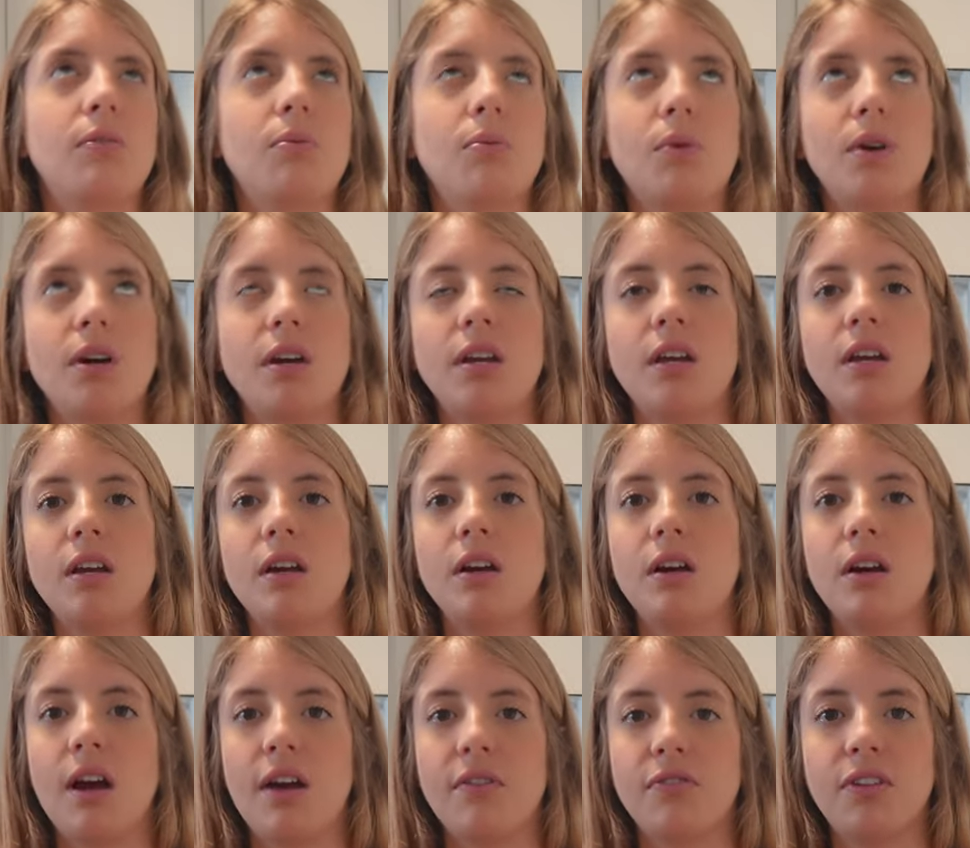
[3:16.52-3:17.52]
1
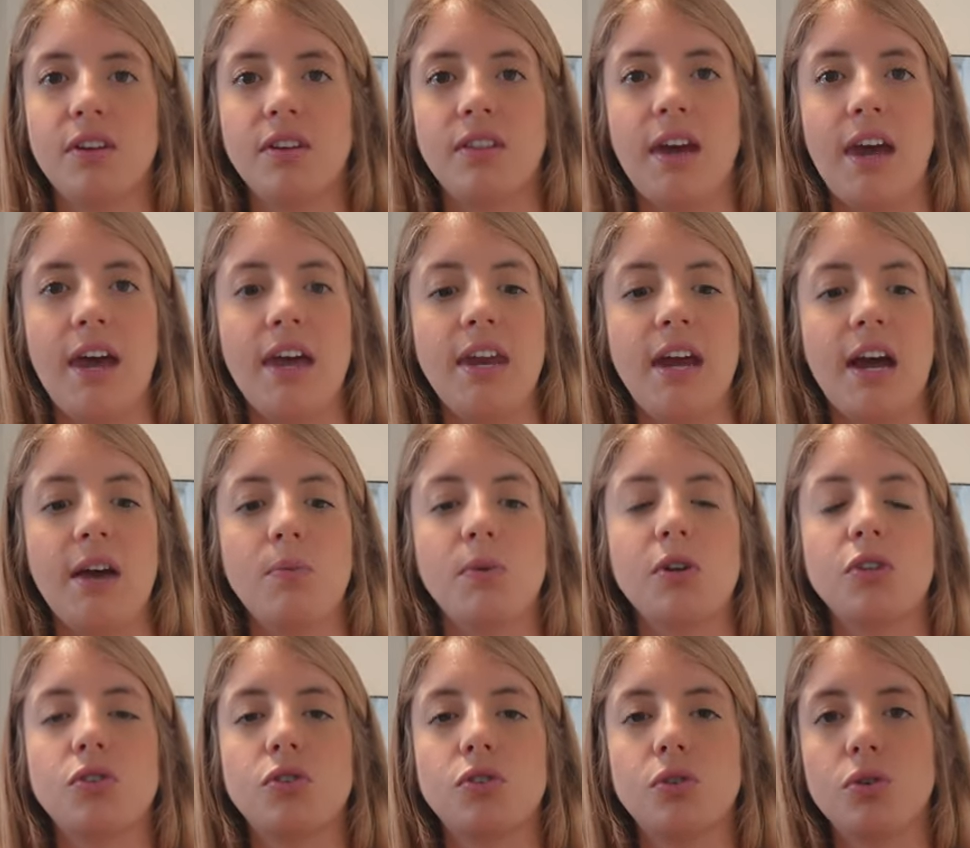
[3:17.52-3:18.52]
year after that, I
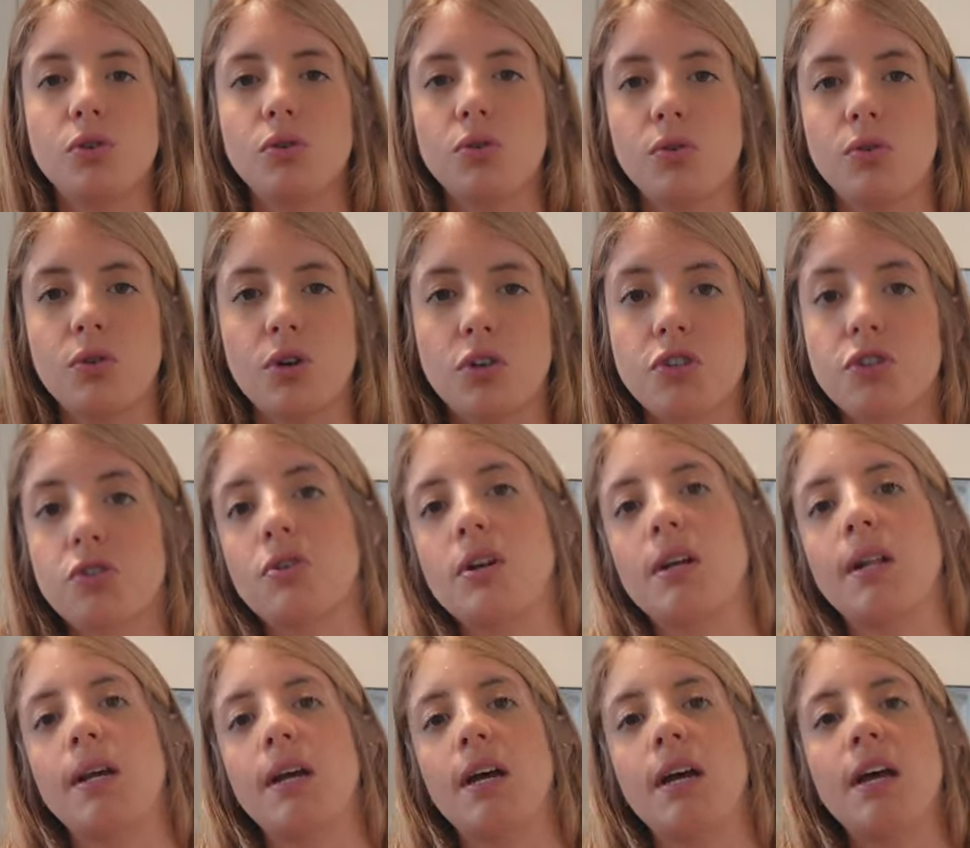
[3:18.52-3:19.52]
went to
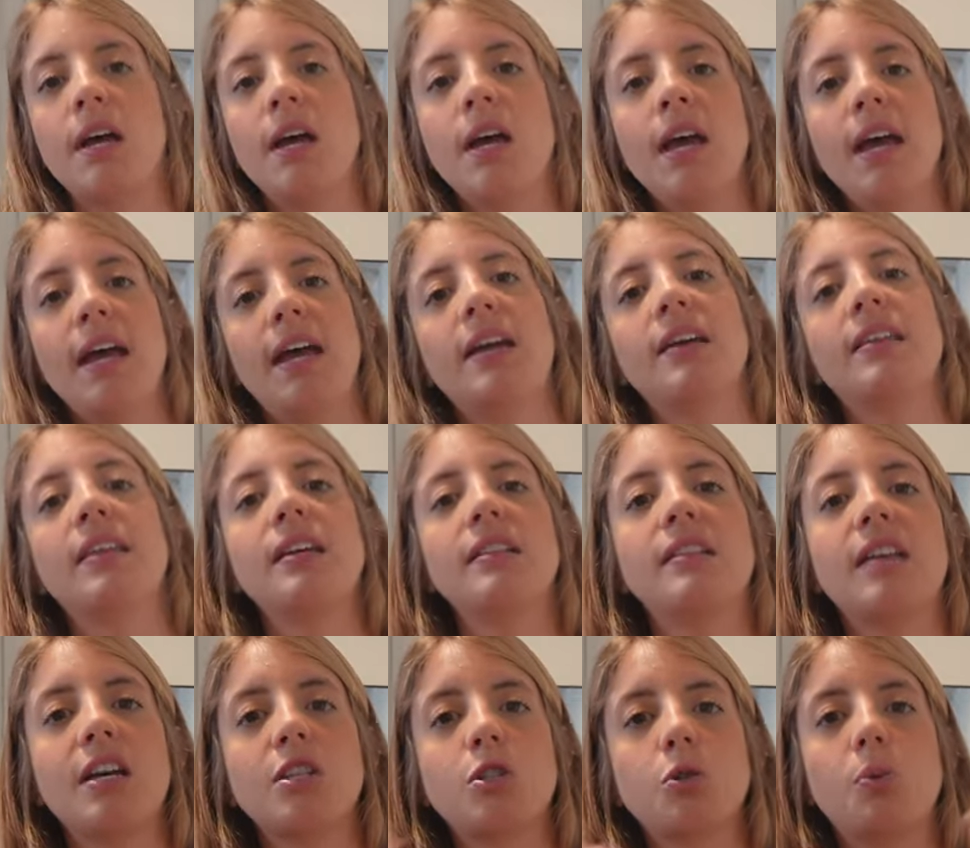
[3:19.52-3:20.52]
Australia. And I think
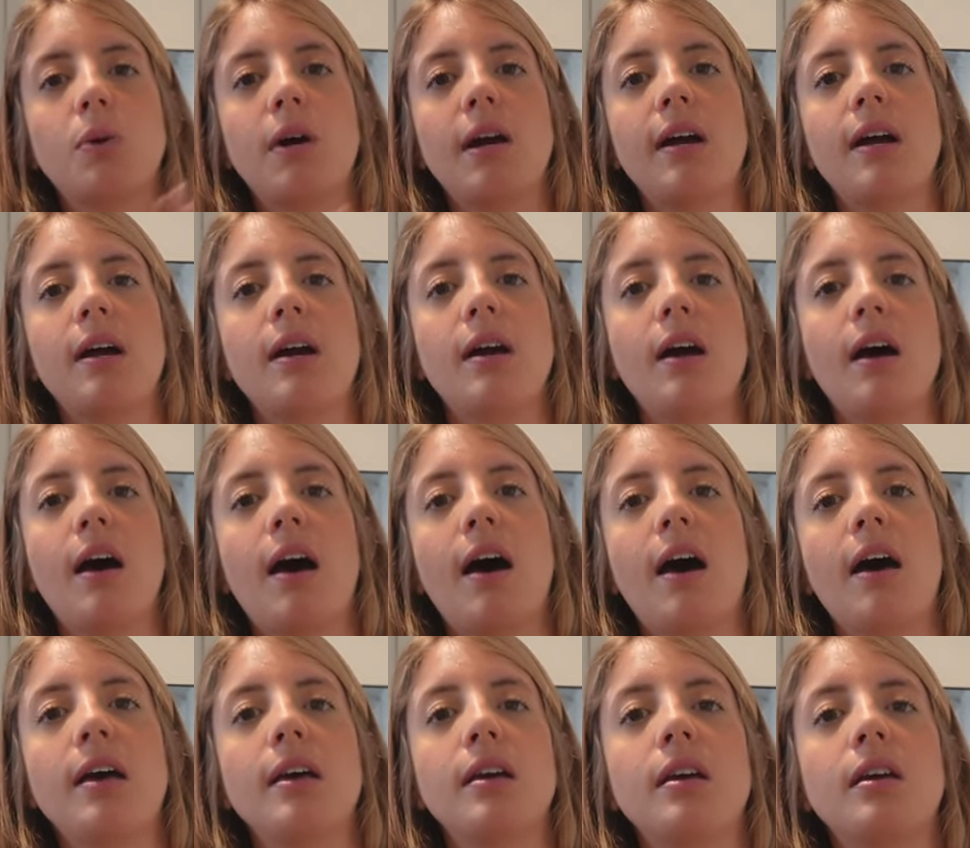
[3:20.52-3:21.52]
that's where
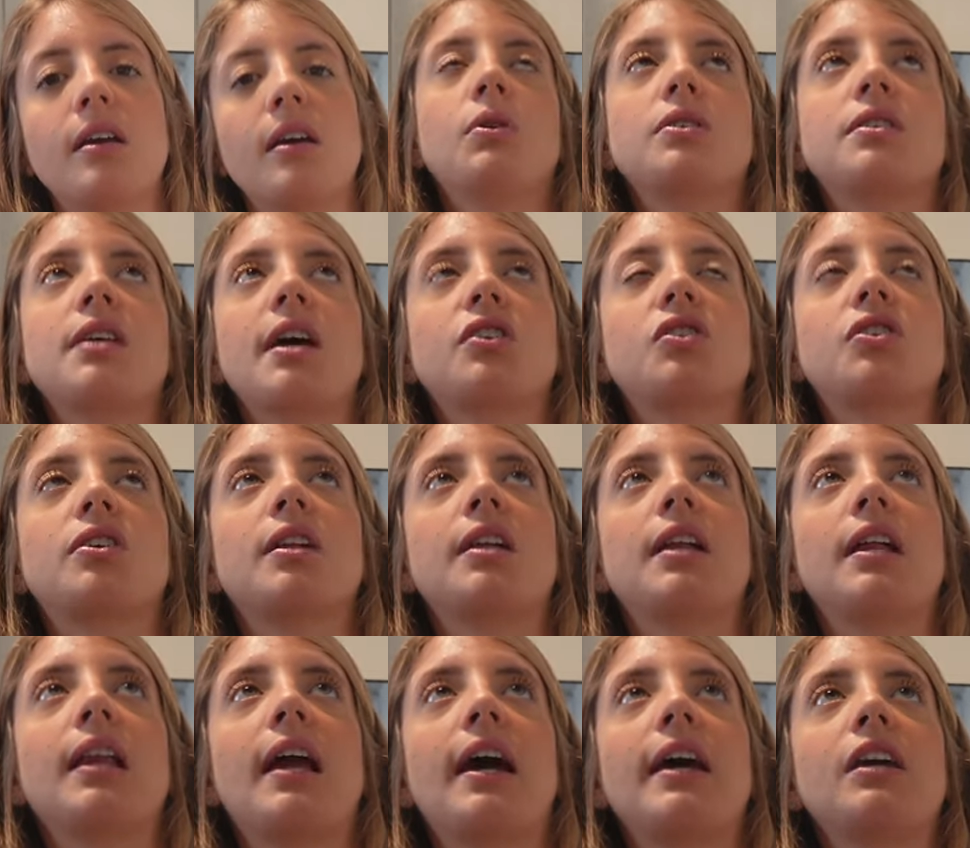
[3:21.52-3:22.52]
I was
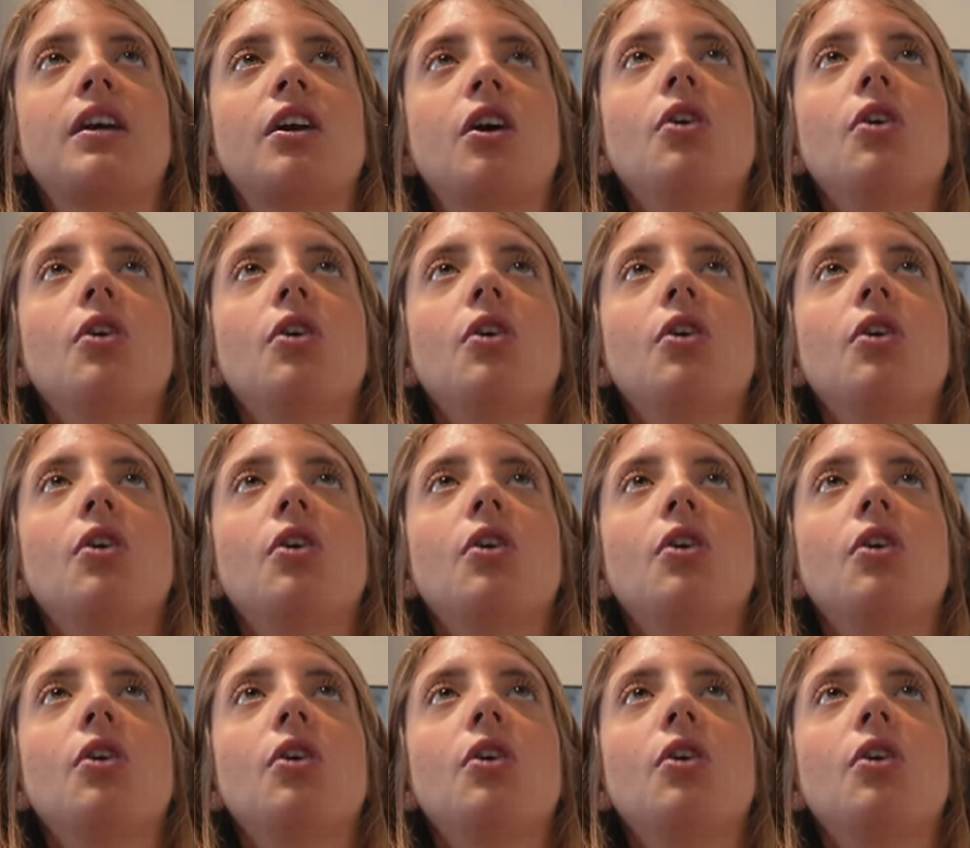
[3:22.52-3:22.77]
actually like,